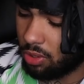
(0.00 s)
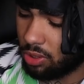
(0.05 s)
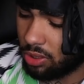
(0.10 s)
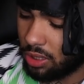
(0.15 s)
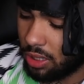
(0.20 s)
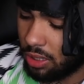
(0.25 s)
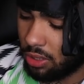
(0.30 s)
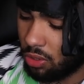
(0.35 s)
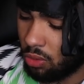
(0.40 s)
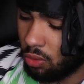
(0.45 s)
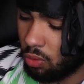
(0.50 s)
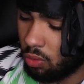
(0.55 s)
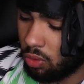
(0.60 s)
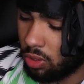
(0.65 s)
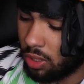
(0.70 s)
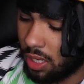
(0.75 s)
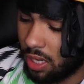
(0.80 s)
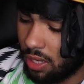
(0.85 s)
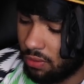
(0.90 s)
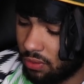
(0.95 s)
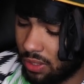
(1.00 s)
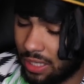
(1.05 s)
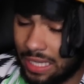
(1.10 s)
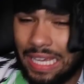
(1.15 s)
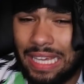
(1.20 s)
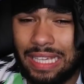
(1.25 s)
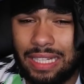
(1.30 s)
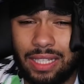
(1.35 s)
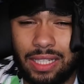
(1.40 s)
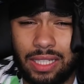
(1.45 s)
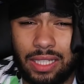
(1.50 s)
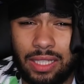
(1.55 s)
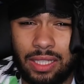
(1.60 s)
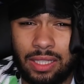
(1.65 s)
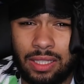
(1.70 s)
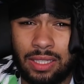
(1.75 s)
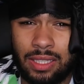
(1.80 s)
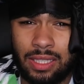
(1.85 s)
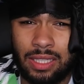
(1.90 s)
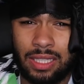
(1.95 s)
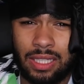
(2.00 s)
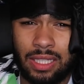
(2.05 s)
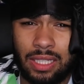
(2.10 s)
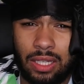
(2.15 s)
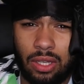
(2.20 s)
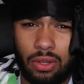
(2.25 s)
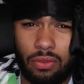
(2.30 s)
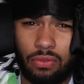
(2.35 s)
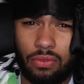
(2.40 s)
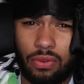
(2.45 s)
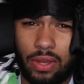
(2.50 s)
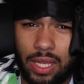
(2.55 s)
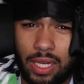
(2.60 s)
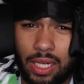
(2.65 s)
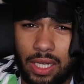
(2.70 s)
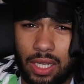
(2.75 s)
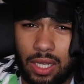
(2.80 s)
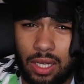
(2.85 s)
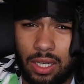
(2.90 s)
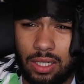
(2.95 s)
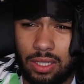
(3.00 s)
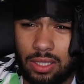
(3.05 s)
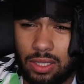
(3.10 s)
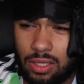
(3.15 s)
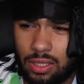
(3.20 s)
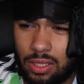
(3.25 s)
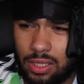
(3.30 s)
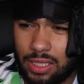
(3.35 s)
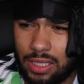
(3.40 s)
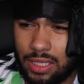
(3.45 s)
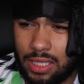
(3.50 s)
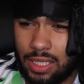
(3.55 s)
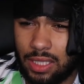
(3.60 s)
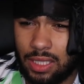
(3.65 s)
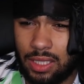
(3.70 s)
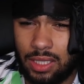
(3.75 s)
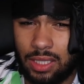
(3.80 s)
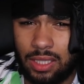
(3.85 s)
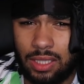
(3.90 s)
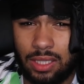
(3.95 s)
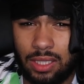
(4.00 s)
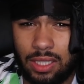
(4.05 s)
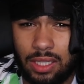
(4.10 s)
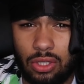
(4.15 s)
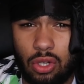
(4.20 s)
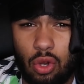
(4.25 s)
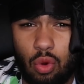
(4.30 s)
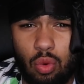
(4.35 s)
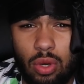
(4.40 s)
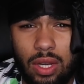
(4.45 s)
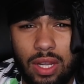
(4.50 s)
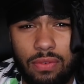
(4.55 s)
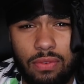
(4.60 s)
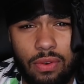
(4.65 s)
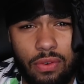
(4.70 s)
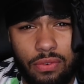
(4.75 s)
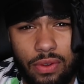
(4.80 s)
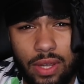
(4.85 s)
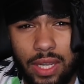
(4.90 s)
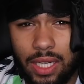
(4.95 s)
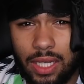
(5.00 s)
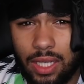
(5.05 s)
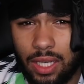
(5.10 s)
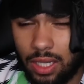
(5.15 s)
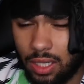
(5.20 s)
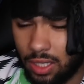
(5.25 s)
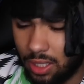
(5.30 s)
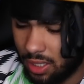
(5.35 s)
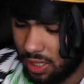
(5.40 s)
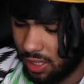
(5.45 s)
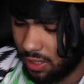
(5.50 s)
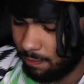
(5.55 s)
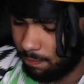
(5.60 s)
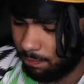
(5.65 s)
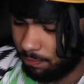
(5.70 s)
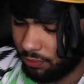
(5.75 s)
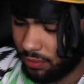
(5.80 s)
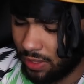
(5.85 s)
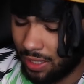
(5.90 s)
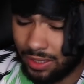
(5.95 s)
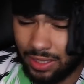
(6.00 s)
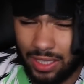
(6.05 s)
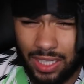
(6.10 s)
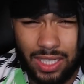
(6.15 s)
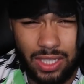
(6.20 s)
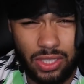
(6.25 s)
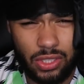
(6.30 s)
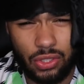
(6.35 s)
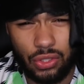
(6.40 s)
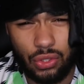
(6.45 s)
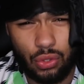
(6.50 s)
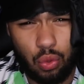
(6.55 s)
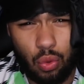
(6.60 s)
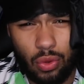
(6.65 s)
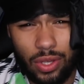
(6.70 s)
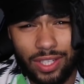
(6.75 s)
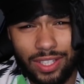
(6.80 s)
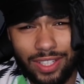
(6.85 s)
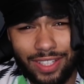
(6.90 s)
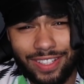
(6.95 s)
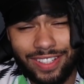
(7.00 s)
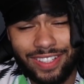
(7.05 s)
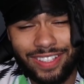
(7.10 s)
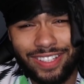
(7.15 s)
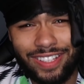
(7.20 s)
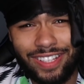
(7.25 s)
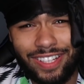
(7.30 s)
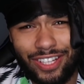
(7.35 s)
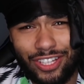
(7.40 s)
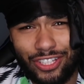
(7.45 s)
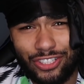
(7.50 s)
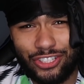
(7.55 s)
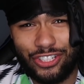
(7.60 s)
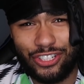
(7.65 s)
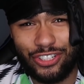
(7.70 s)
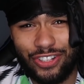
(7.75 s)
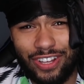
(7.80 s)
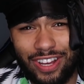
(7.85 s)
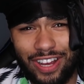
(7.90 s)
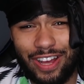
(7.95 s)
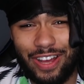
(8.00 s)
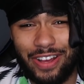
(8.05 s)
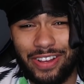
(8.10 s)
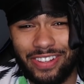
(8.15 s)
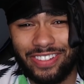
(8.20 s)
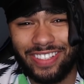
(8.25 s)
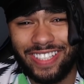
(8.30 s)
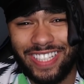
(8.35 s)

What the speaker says: because I don't want to have a kidney failure. Is it kidney? No, liver failure at the age of 20. Do you know what